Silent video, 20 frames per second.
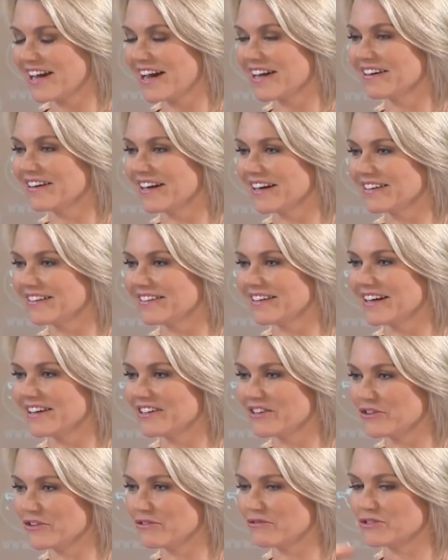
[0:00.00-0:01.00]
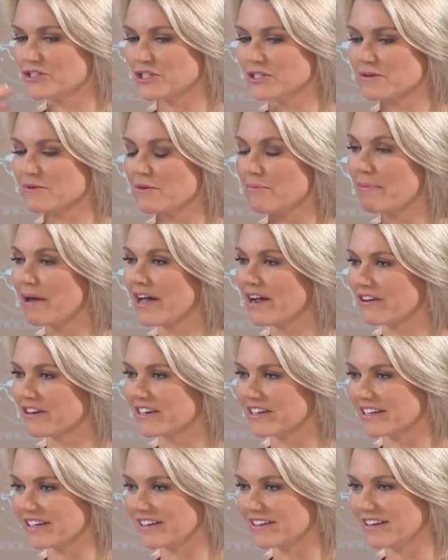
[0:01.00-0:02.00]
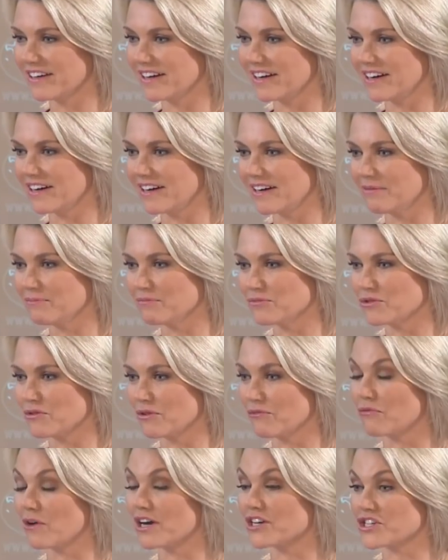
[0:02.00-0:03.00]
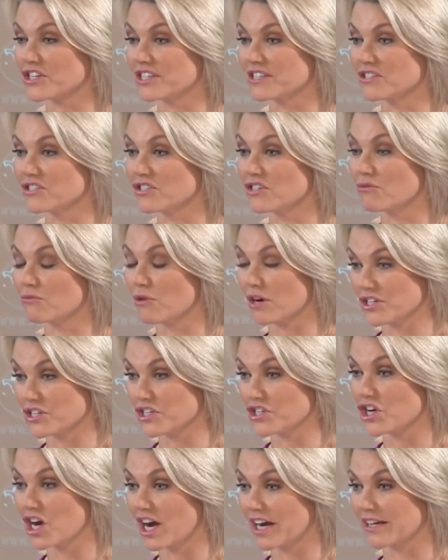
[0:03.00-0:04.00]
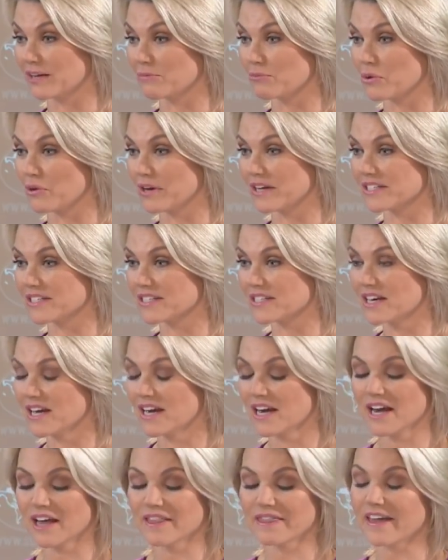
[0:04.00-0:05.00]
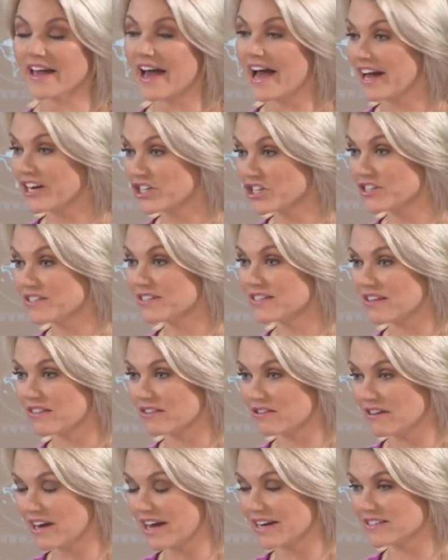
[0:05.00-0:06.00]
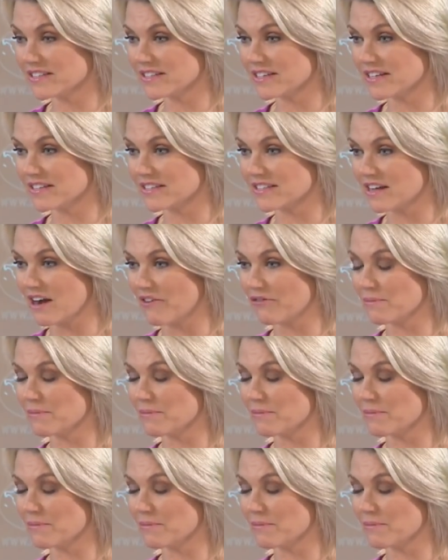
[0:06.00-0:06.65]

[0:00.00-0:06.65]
I hear you just parroting sort of Russian talking points. The actions that the United States government...